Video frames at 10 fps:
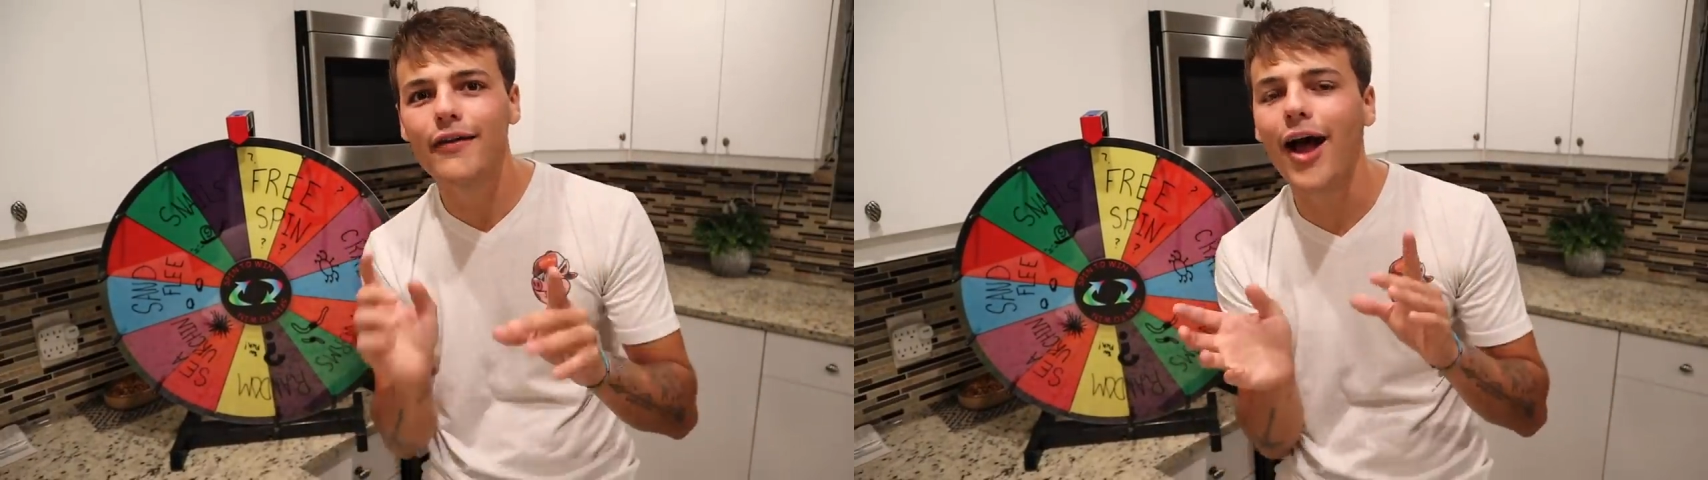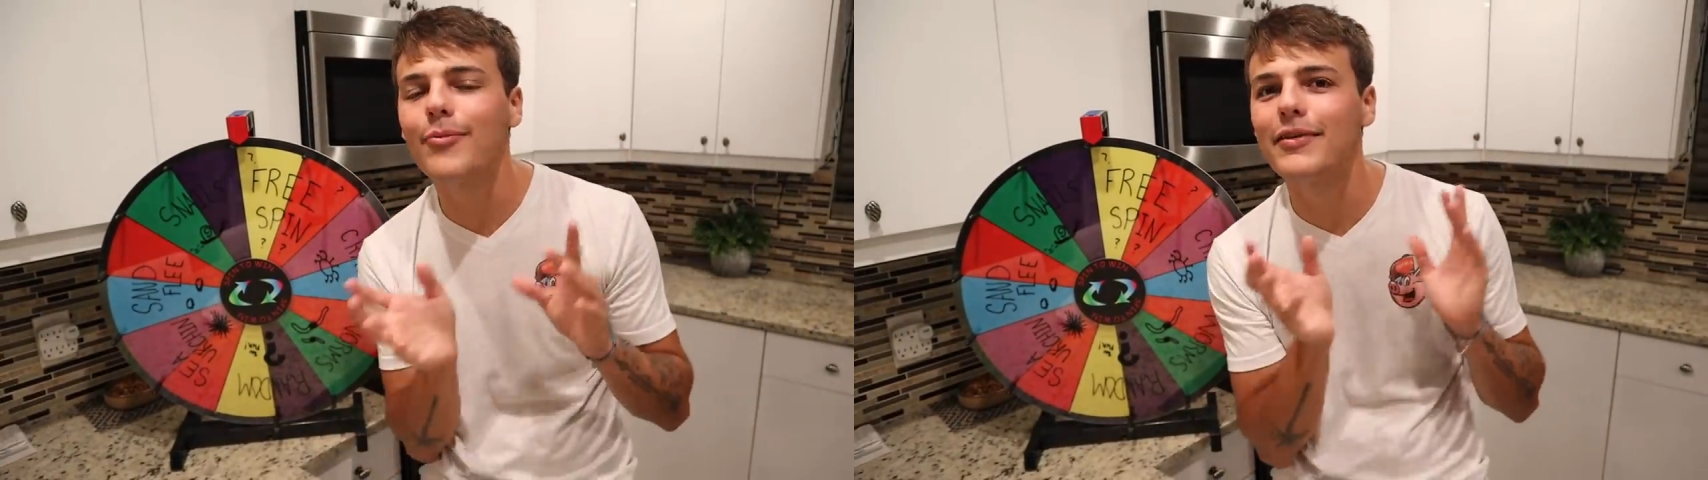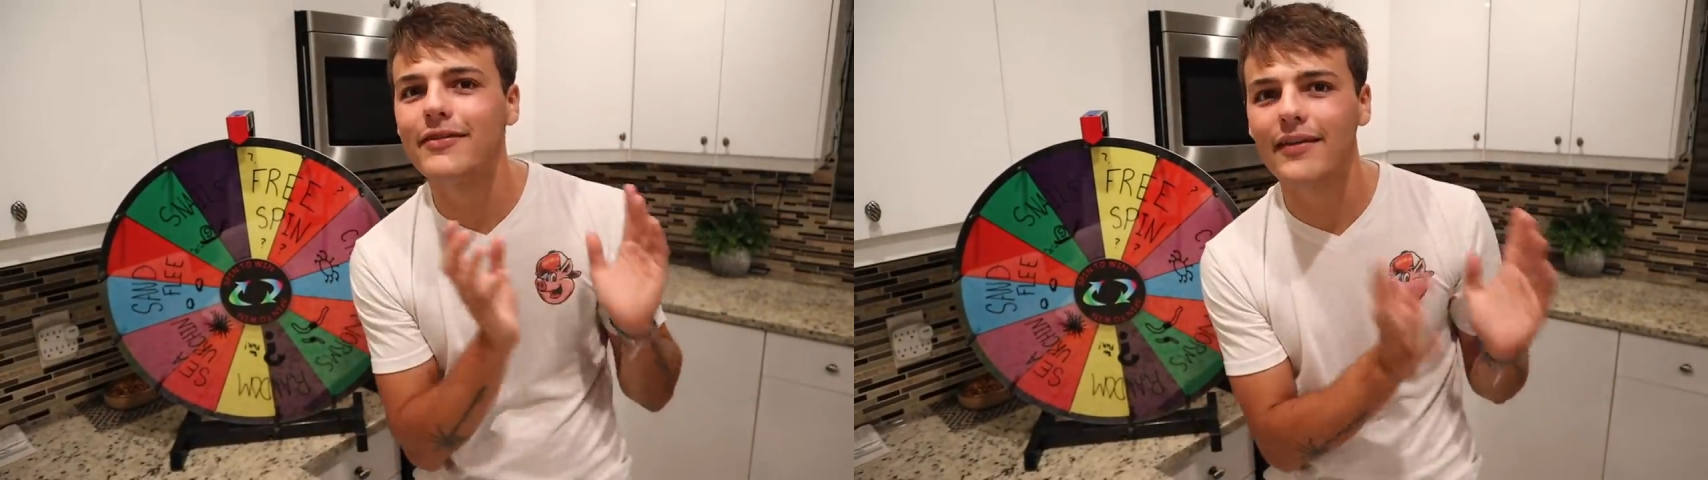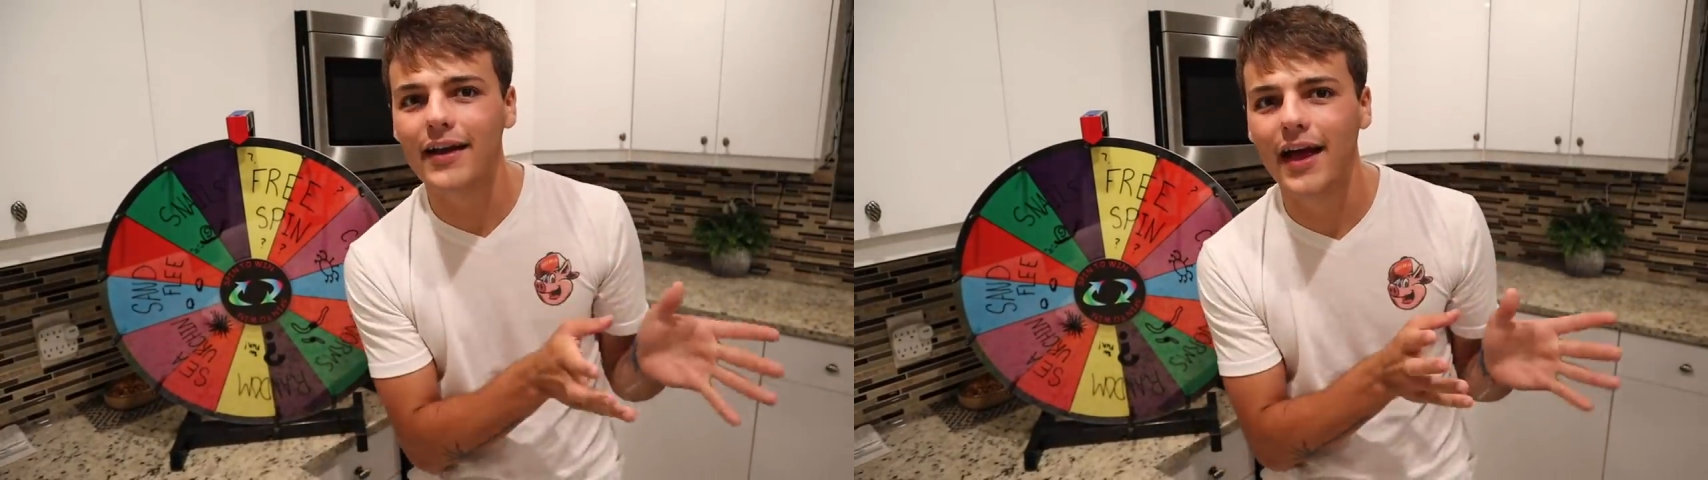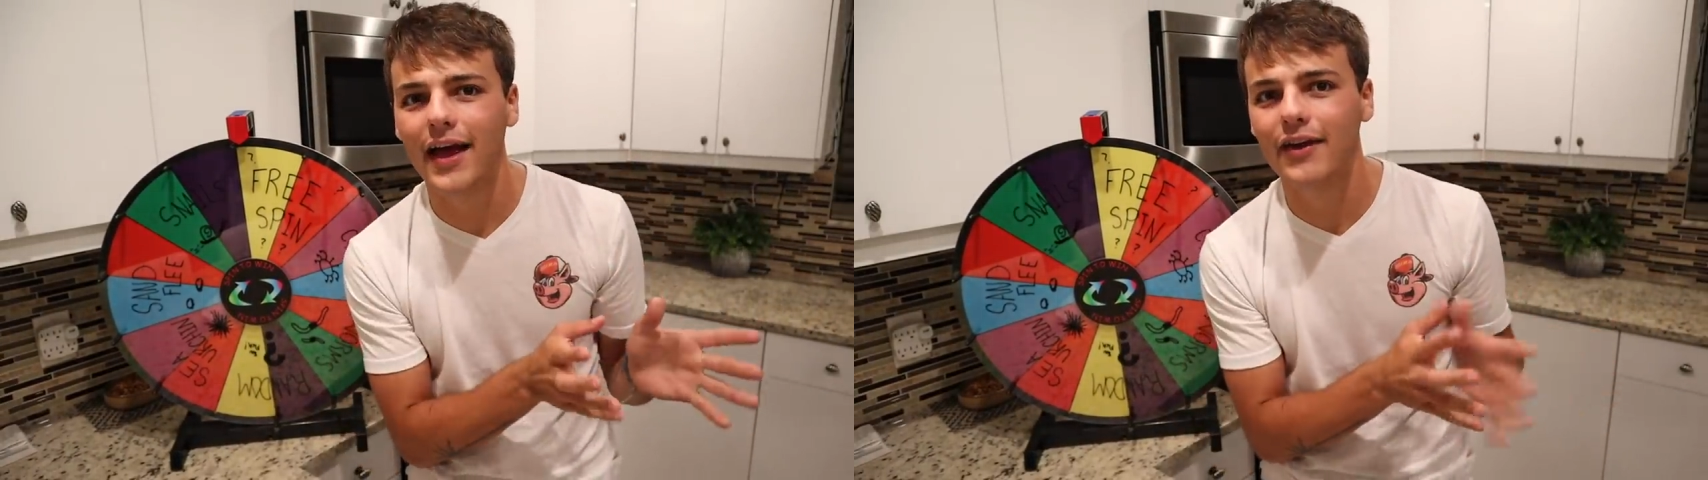Tommy said
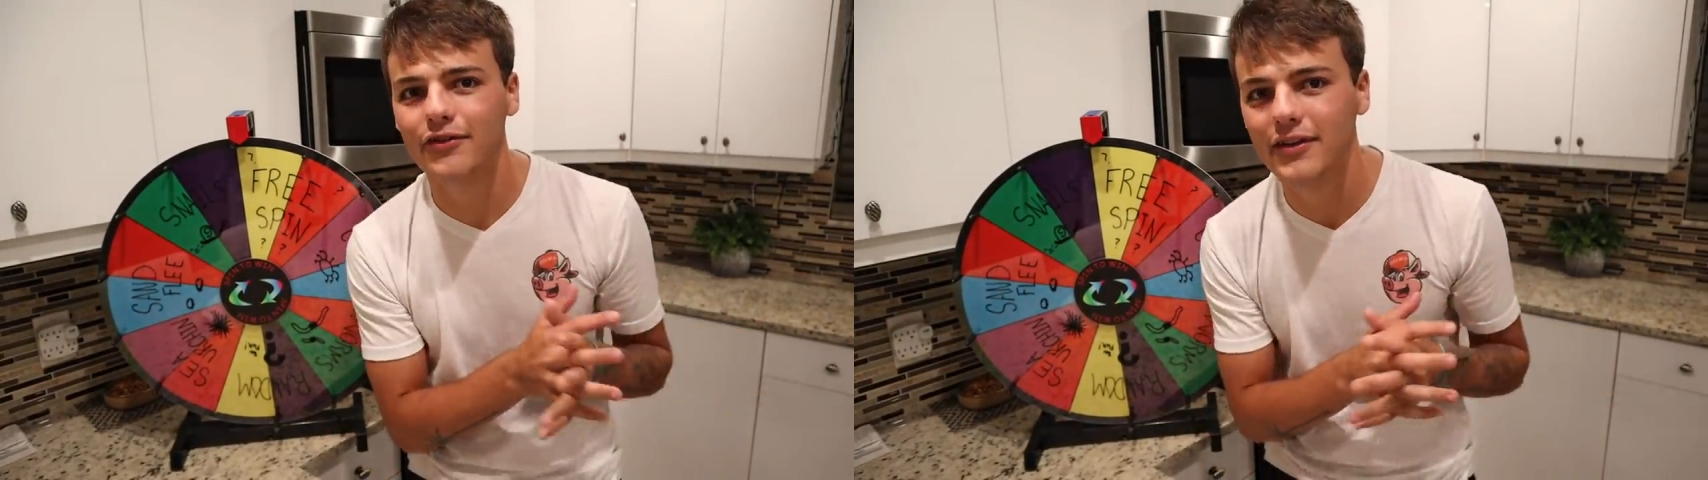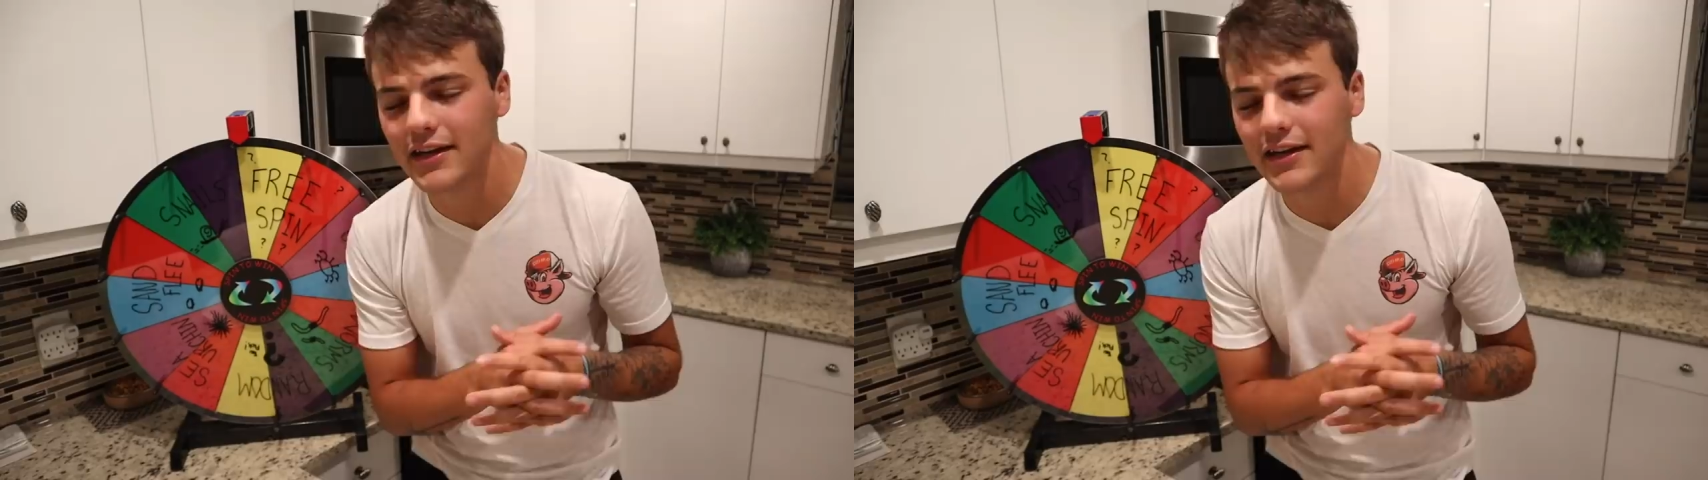I actually